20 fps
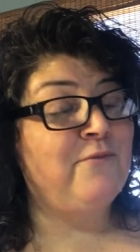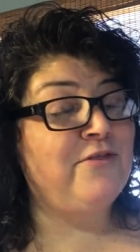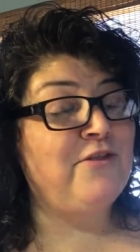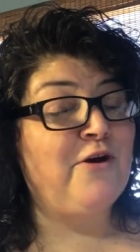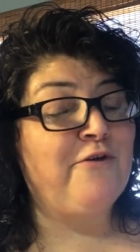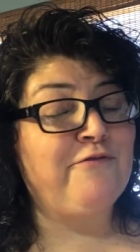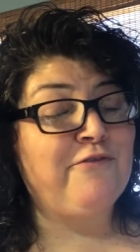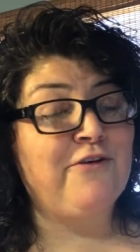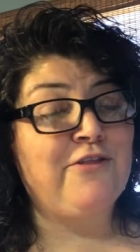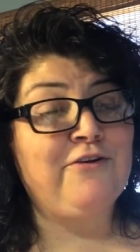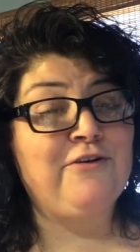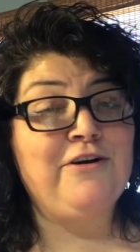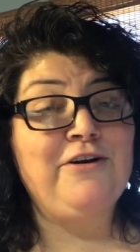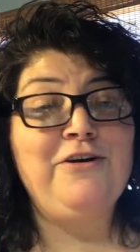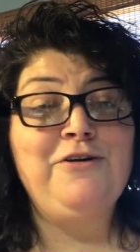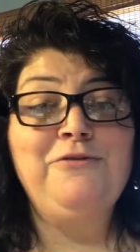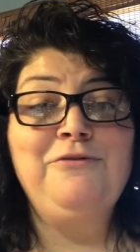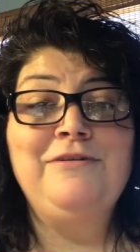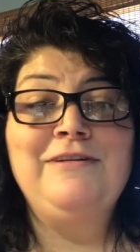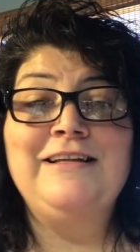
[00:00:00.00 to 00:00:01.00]
no further
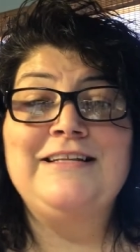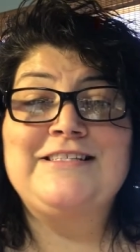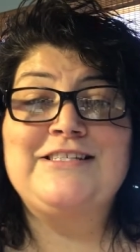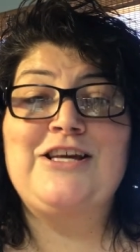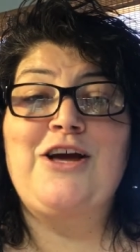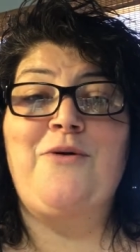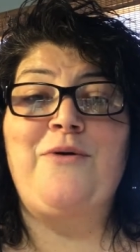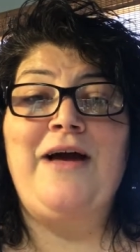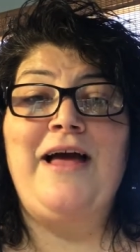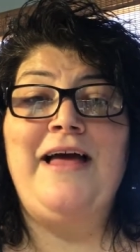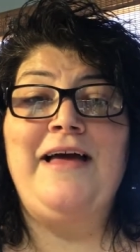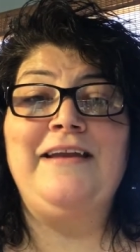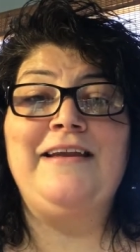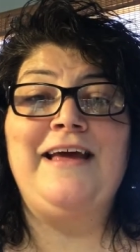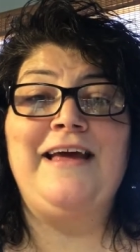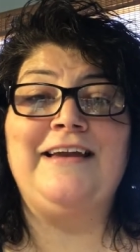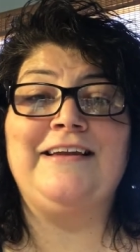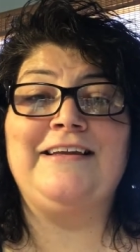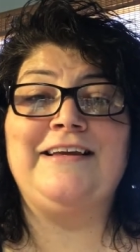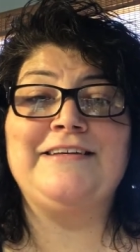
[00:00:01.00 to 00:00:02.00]
ado, let's go ahead
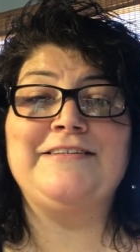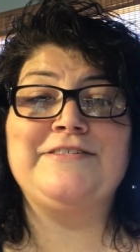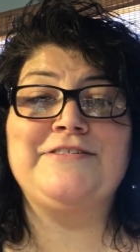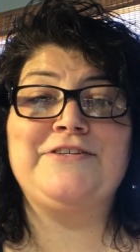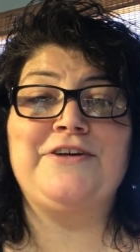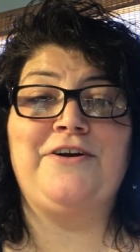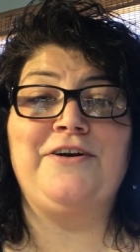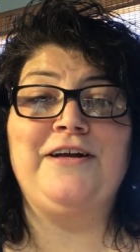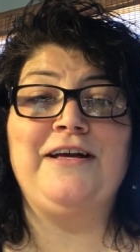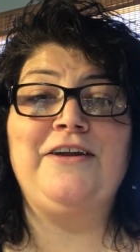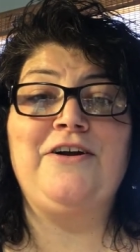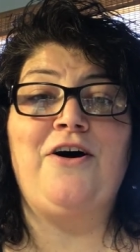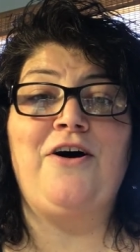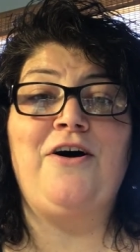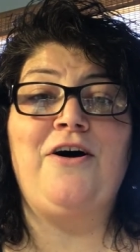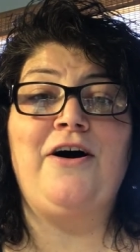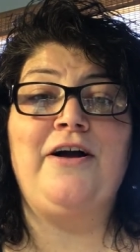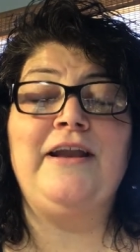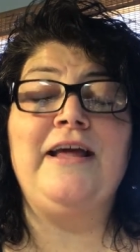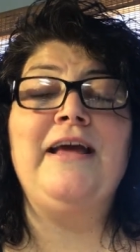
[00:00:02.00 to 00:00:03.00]
and get started
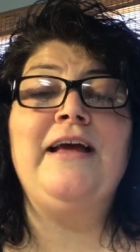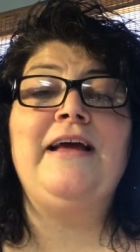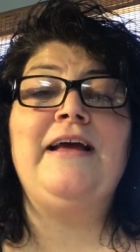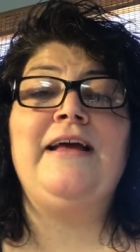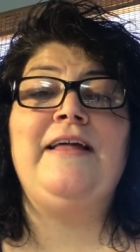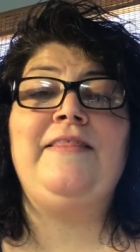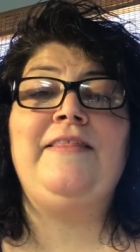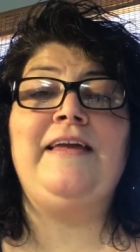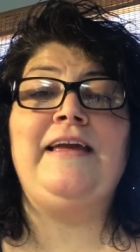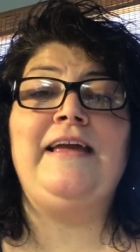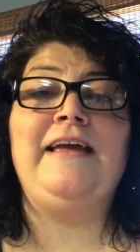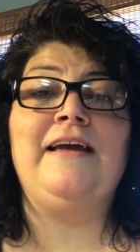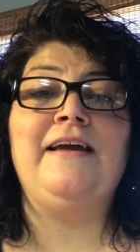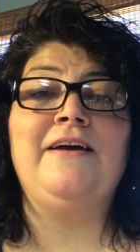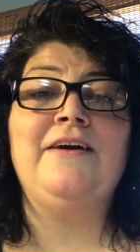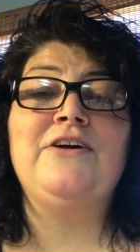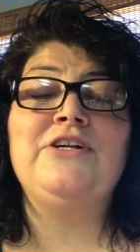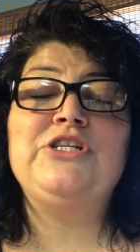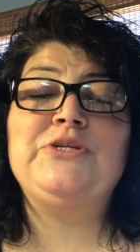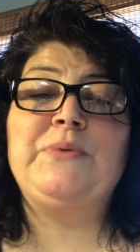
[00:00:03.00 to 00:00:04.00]
on the
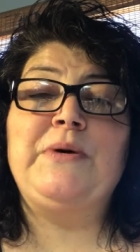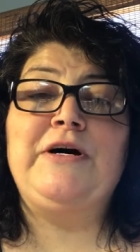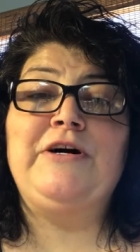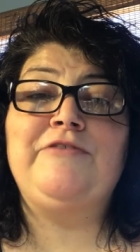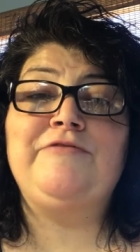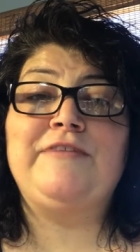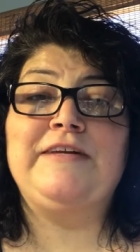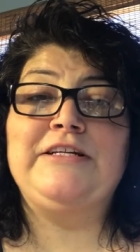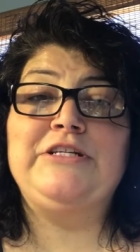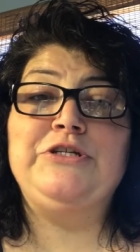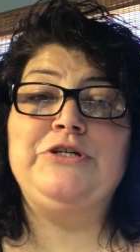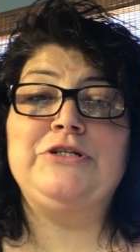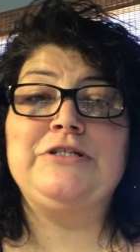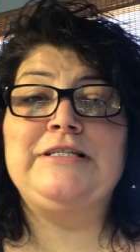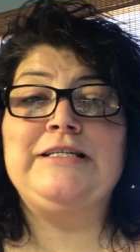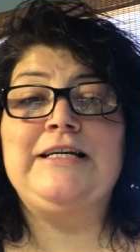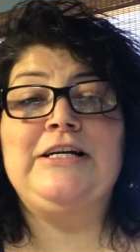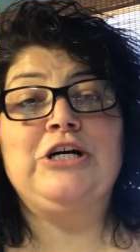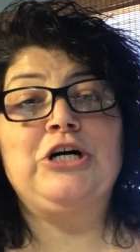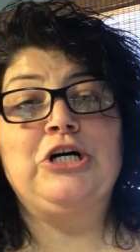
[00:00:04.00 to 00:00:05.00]
12
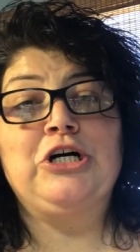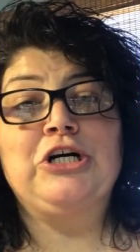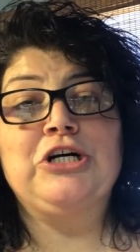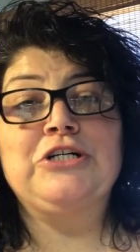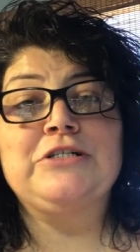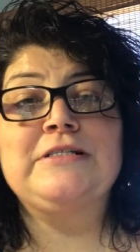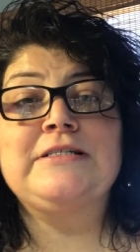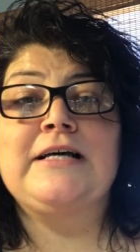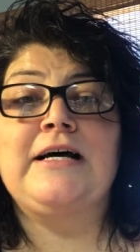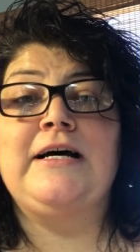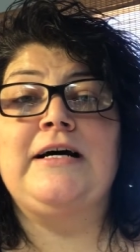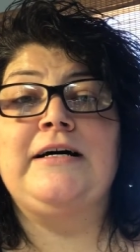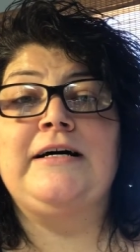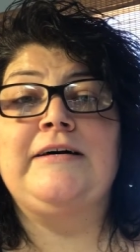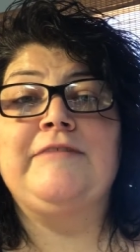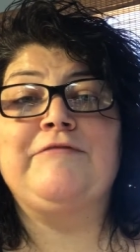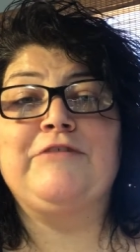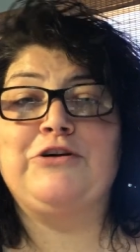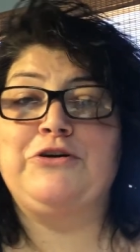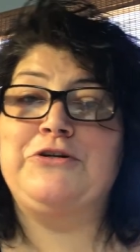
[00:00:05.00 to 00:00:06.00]
naughty cards
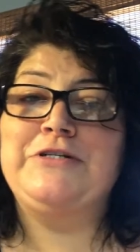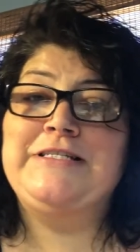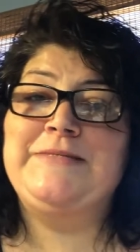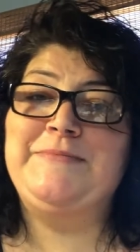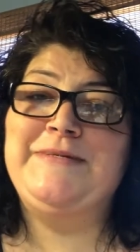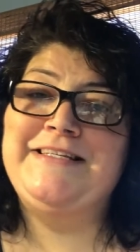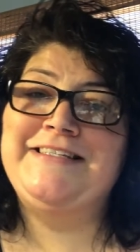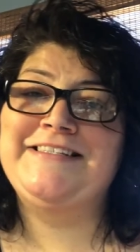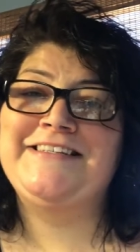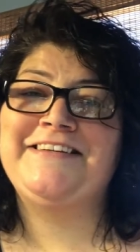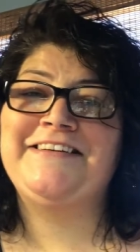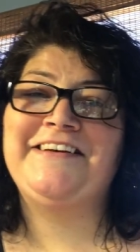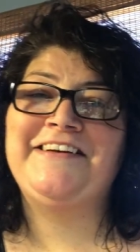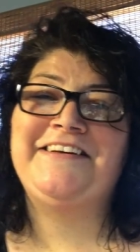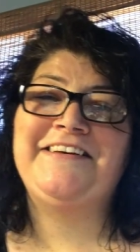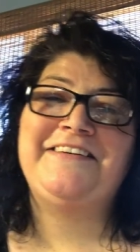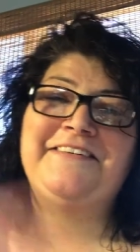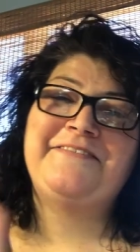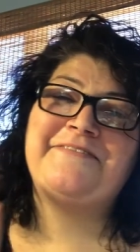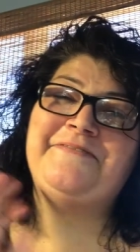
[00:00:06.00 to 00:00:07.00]
of Christmas.
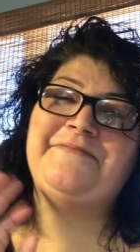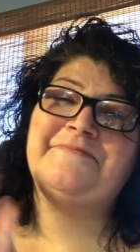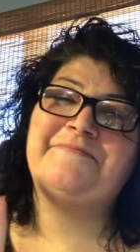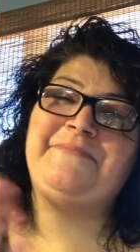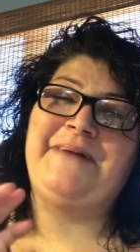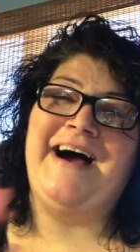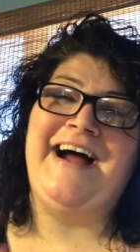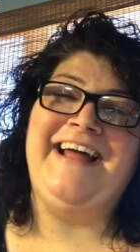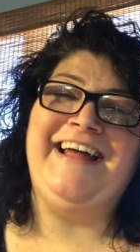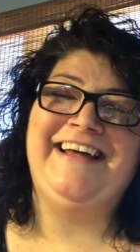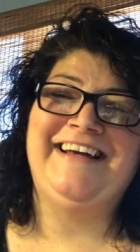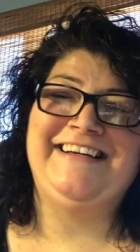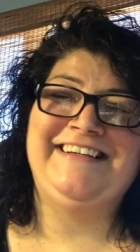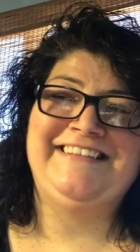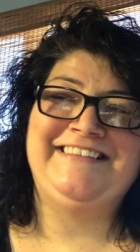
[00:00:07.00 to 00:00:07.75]
Bye.